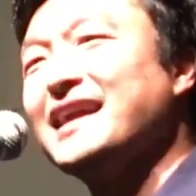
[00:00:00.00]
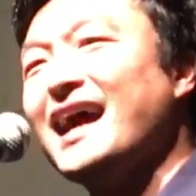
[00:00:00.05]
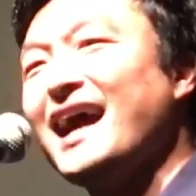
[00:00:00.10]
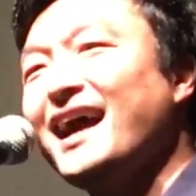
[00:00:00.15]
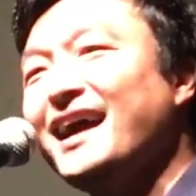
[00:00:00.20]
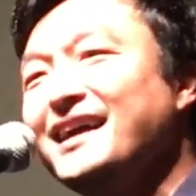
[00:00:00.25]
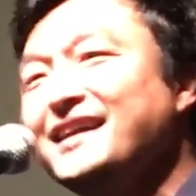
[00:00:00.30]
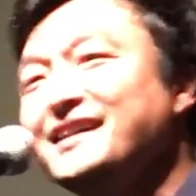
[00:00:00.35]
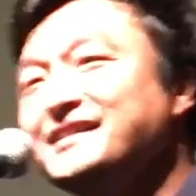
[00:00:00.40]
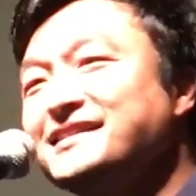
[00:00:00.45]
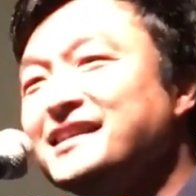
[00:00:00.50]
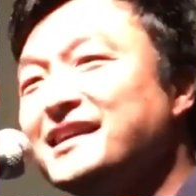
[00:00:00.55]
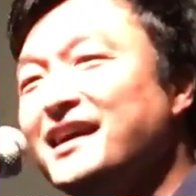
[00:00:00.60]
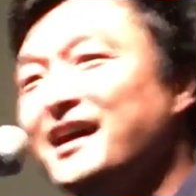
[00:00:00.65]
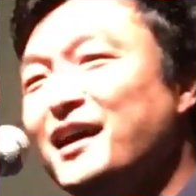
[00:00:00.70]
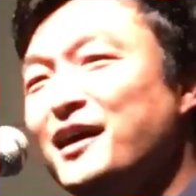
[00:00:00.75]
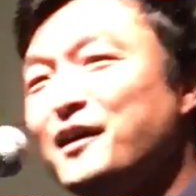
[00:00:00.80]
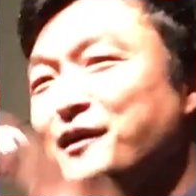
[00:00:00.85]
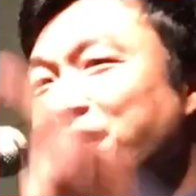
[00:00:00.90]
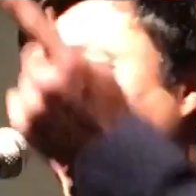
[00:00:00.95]
eyes.
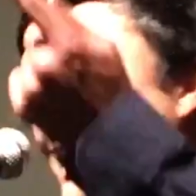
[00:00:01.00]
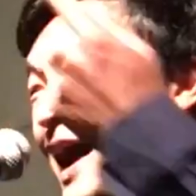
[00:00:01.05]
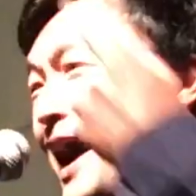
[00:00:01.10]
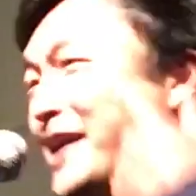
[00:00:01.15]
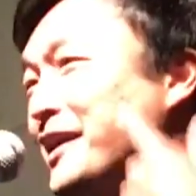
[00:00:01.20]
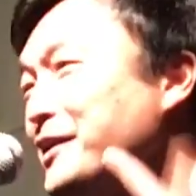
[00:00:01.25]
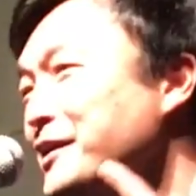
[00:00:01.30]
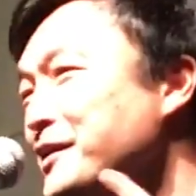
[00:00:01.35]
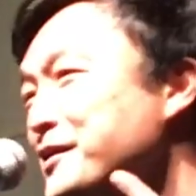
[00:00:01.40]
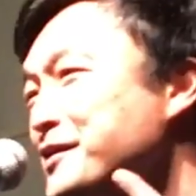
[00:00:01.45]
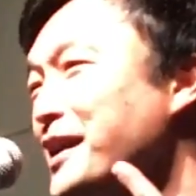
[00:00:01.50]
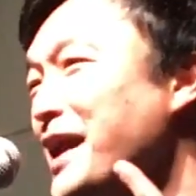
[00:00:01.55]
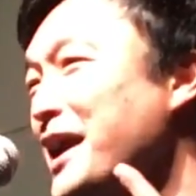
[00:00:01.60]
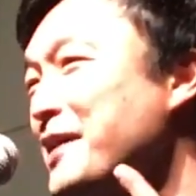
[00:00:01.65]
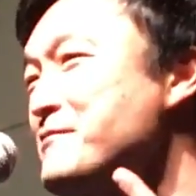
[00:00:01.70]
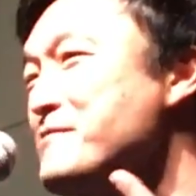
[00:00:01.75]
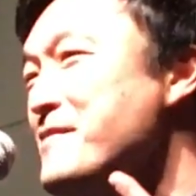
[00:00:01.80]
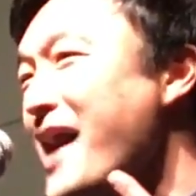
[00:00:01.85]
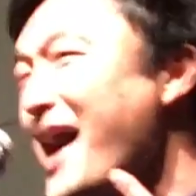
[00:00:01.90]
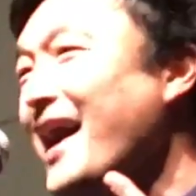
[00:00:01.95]
They kind of look
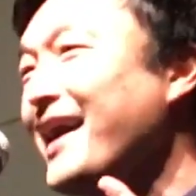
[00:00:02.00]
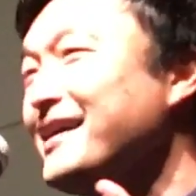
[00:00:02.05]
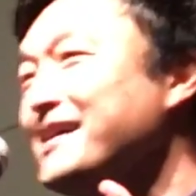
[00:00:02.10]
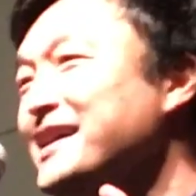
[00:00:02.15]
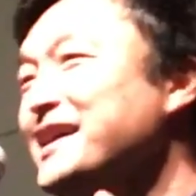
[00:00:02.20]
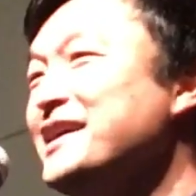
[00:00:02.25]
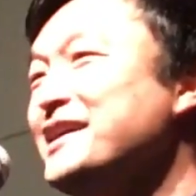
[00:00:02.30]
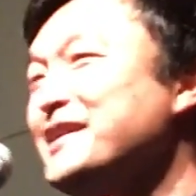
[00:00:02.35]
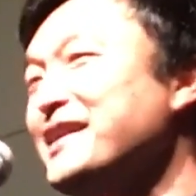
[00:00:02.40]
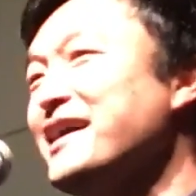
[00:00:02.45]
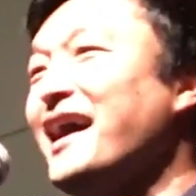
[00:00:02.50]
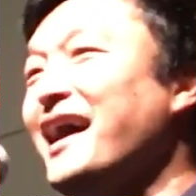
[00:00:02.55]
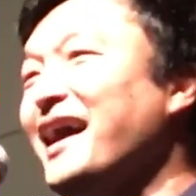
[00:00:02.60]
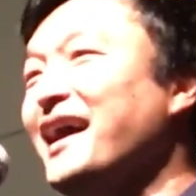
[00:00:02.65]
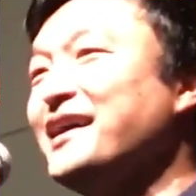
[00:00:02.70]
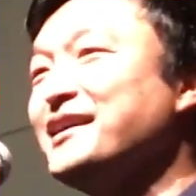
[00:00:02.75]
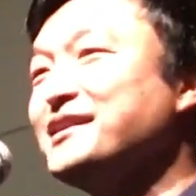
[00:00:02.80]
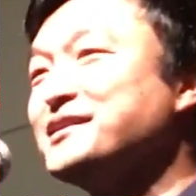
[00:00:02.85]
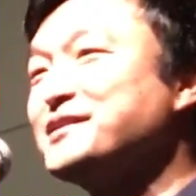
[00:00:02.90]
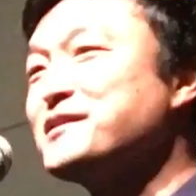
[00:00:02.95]
like my lean
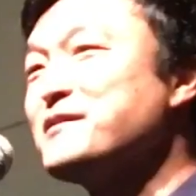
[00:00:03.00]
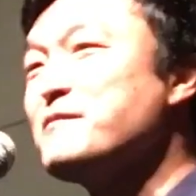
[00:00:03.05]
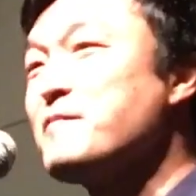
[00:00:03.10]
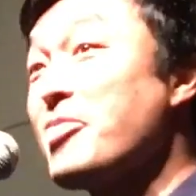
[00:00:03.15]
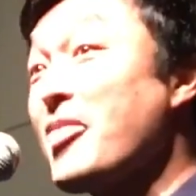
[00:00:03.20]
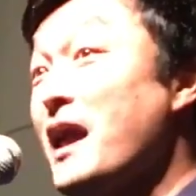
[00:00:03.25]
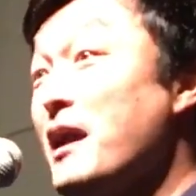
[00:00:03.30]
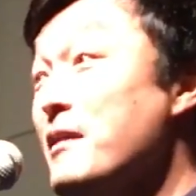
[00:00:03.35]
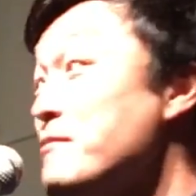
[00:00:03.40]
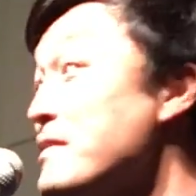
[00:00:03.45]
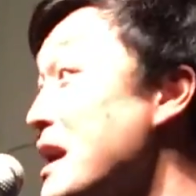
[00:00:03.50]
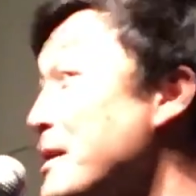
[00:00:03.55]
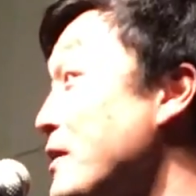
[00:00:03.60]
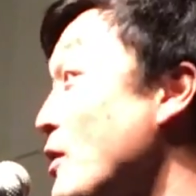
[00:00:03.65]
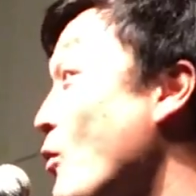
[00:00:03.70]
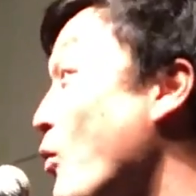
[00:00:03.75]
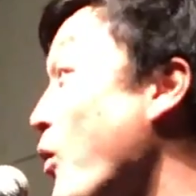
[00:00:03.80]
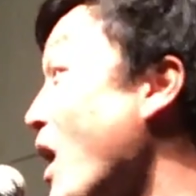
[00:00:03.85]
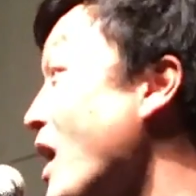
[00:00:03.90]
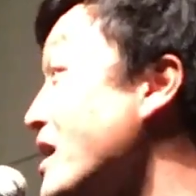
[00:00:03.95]
eyes.
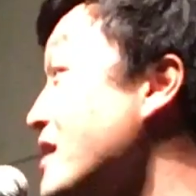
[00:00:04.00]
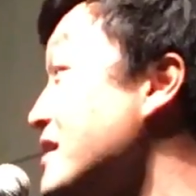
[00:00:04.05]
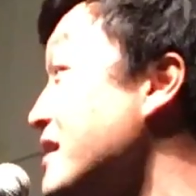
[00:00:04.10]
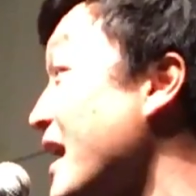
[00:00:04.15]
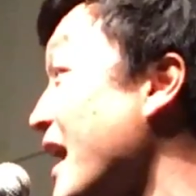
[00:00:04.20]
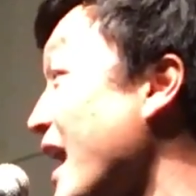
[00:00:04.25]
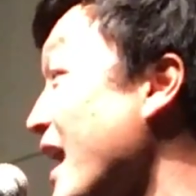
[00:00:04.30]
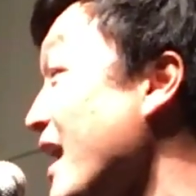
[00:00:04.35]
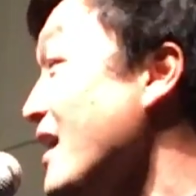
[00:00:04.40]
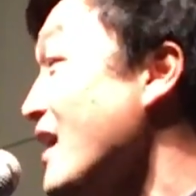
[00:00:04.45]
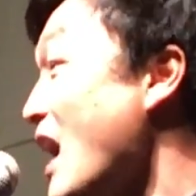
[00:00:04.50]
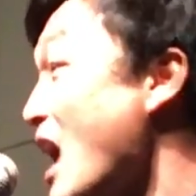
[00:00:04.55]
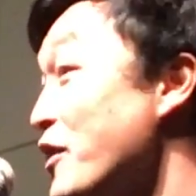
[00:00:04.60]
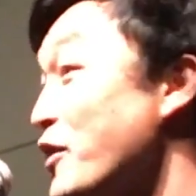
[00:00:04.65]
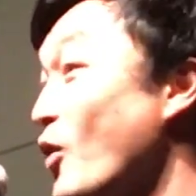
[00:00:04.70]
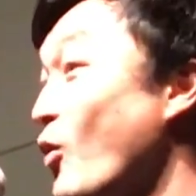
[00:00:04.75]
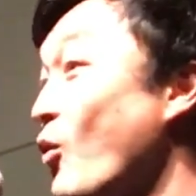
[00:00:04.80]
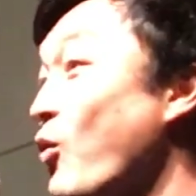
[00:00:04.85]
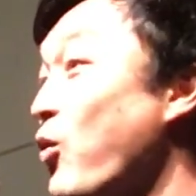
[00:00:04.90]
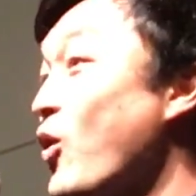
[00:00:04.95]
Maybe one day
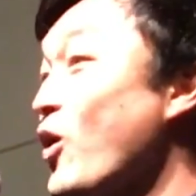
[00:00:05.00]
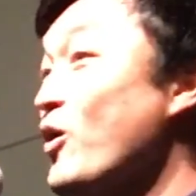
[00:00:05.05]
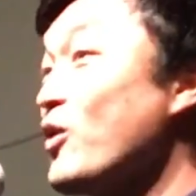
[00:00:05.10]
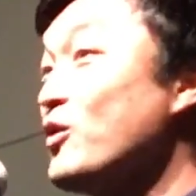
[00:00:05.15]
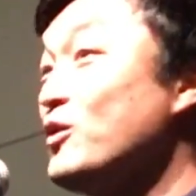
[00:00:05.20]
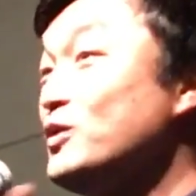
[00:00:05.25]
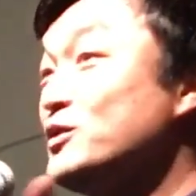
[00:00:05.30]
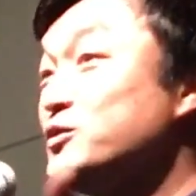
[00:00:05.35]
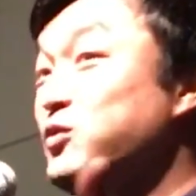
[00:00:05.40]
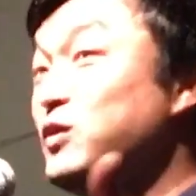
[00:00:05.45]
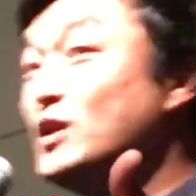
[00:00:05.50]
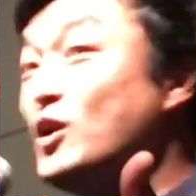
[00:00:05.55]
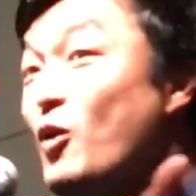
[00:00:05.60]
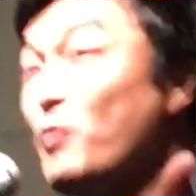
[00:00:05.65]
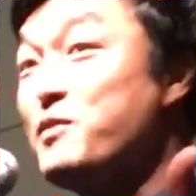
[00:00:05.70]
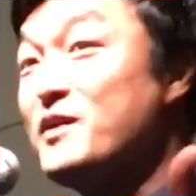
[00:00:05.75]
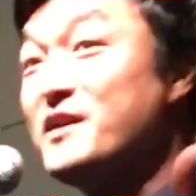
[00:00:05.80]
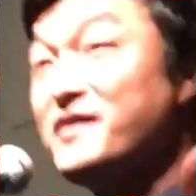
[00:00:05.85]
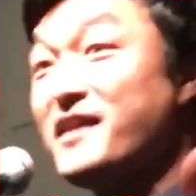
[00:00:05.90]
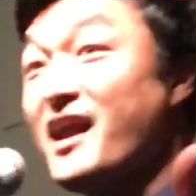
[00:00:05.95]
the world will
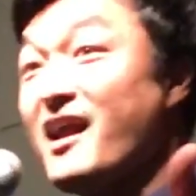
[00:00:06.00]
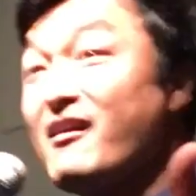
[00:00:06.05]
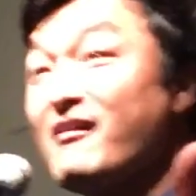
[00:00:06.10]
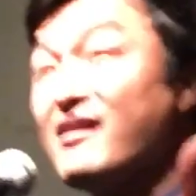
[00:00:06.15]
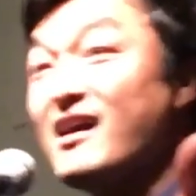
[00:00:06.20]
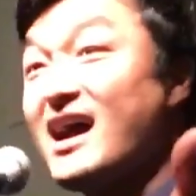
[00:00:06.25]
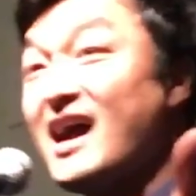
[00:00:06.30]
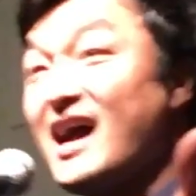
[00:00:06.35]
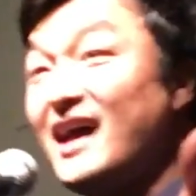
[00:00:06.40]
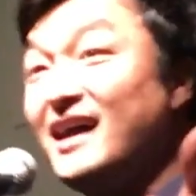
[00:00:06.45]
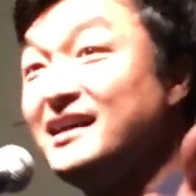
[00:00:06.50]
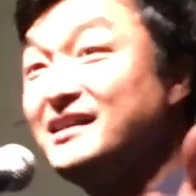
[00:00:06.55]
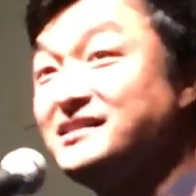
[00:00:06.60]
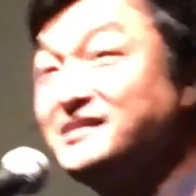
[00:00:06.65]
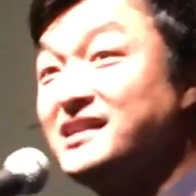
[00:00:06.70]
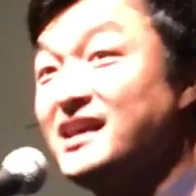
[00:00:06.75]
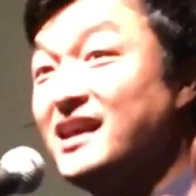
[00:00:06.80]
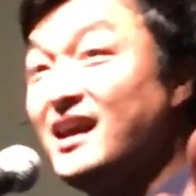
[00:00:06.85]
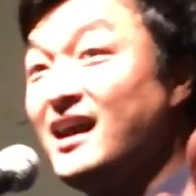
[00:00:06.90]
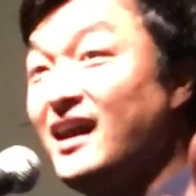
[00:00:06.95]
open their
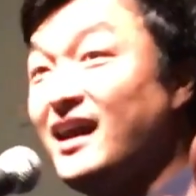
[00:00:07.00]
eyes